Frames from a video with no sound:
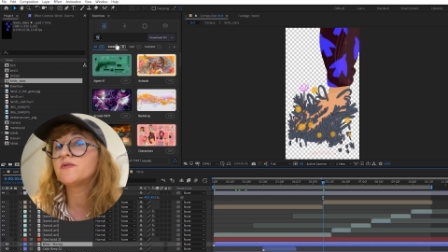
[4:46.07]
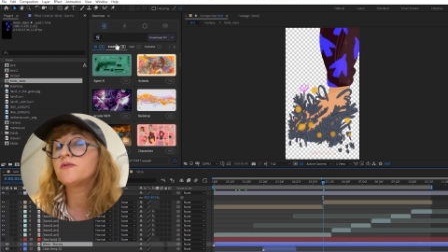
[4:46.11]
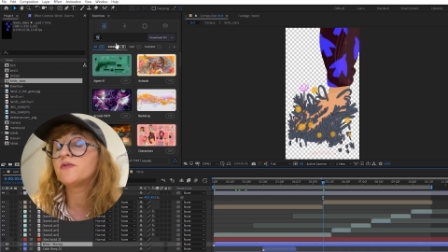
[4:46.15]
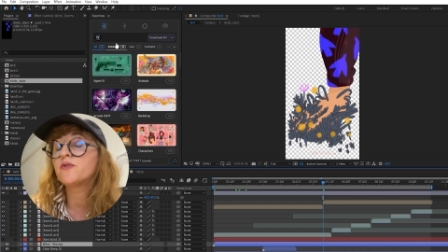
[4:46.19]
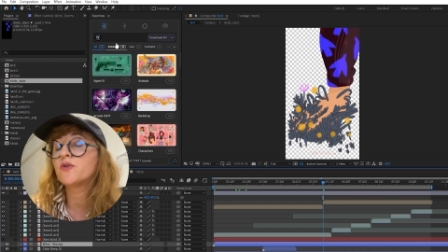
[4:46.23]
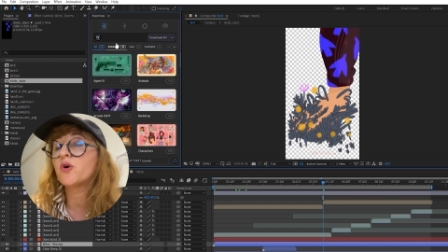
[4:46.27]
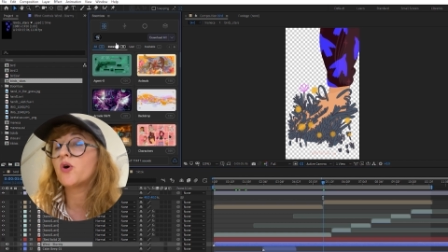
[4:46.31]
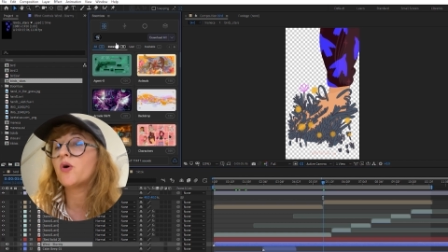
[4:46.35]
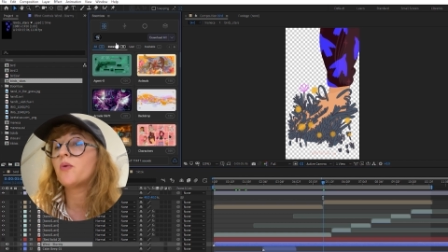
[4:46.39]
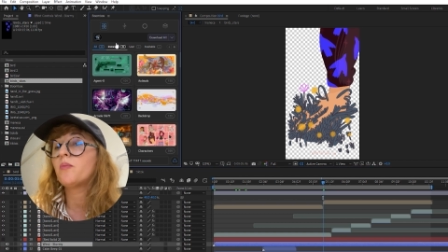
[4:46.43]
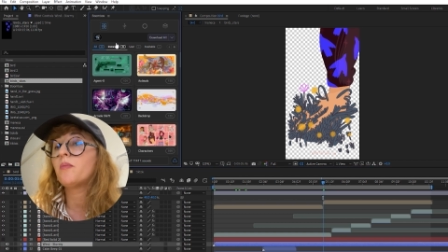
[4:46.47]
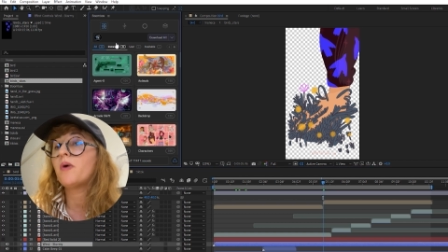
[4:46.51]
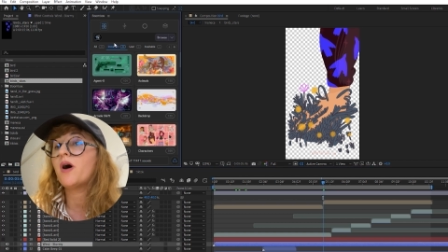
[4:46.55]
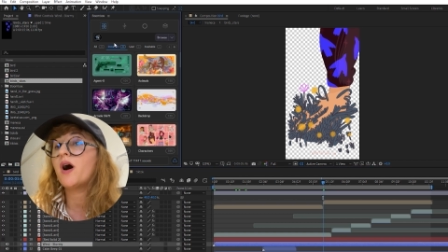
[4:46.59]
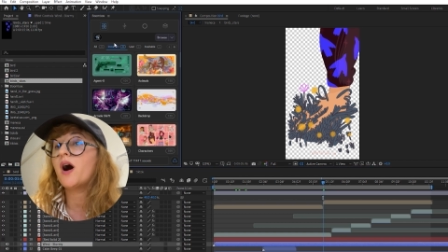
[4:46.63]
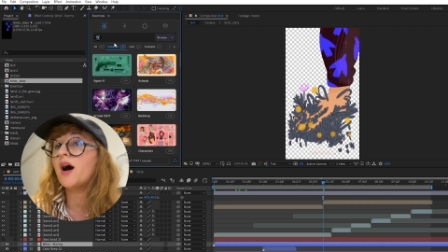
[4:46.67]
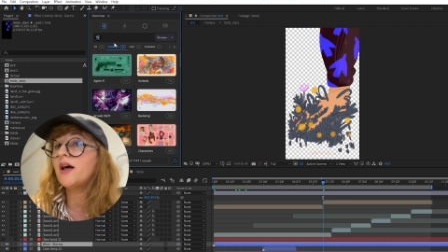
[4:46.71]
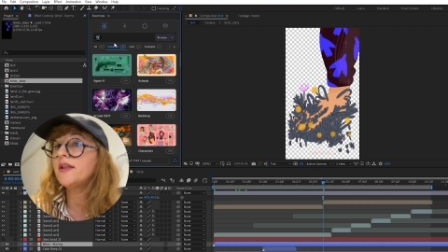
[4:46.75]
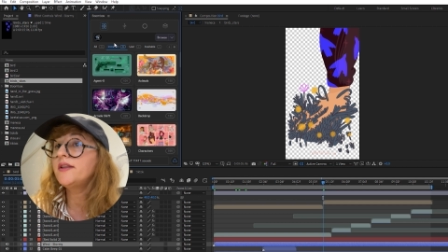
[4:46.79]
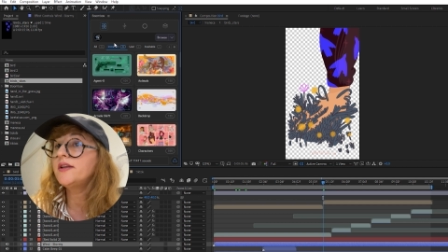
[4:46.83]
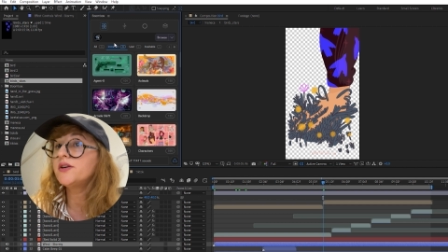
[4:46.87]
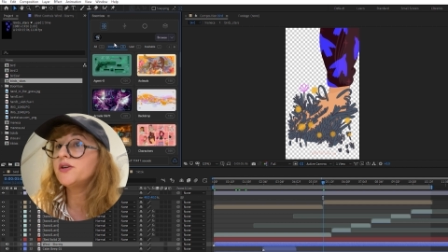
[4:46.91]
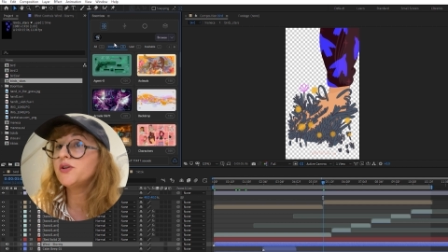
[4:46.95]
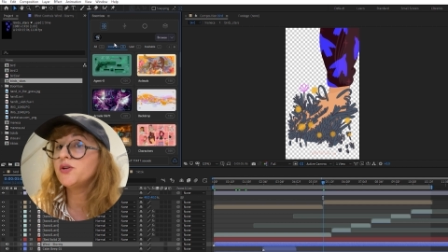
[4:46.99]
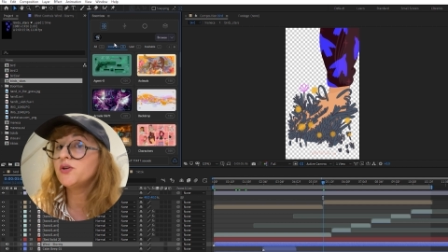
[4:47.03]
from
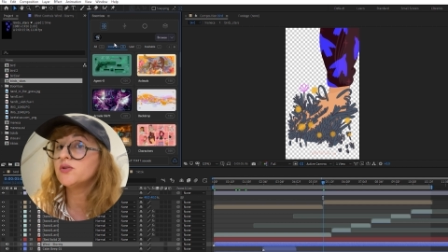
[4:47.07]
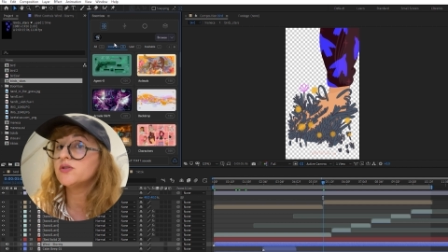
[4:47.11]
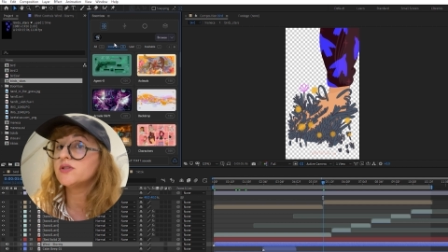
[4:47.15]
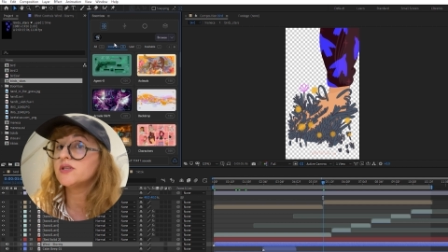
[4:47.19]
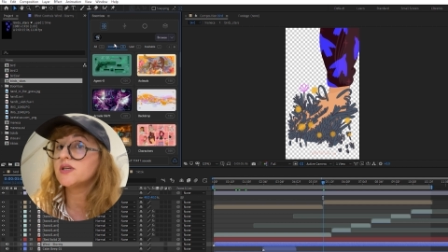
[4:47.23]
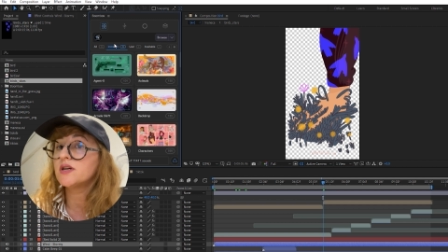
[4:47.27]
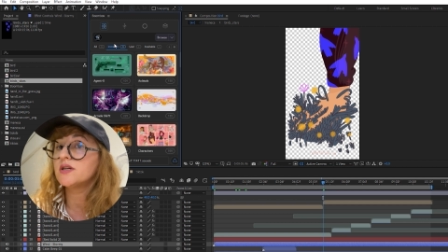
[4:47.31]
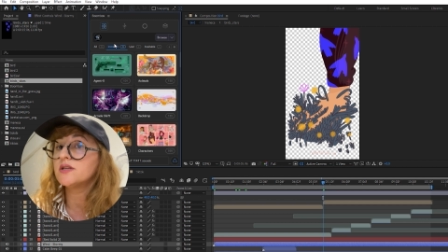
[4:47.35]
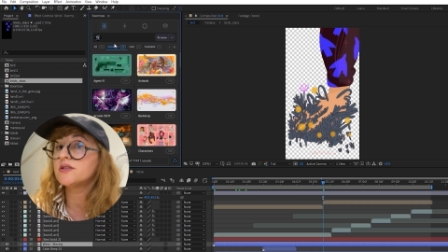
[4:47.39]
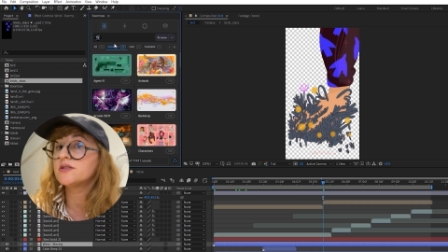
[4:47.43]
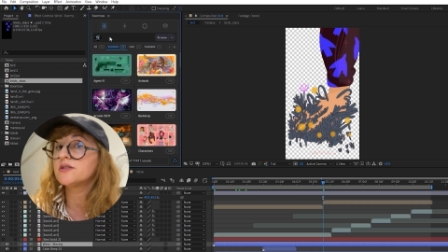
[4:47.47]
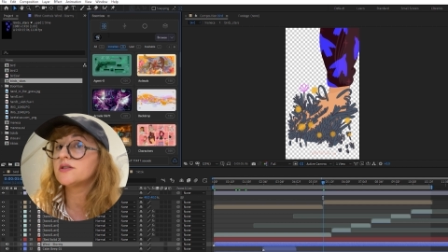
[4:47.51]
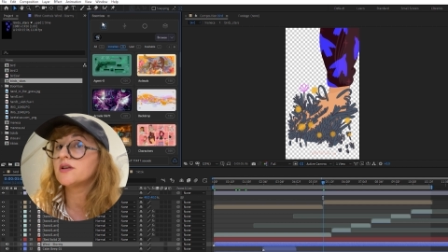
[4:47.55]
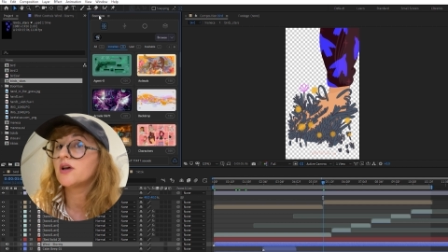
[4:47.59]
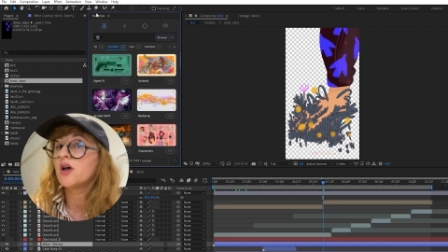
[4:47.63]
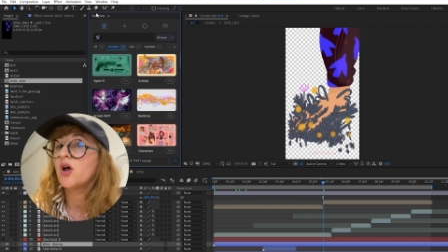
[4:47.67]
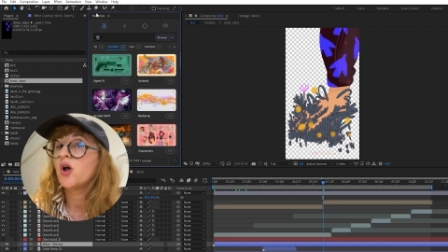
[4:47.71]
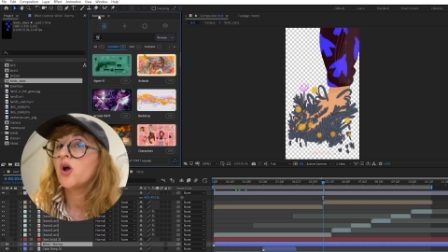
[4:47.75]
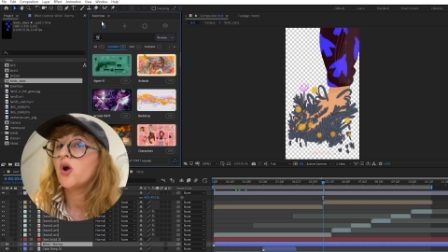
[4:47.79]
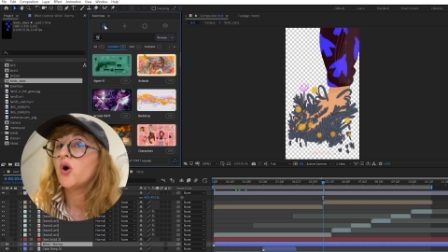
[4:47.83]
other users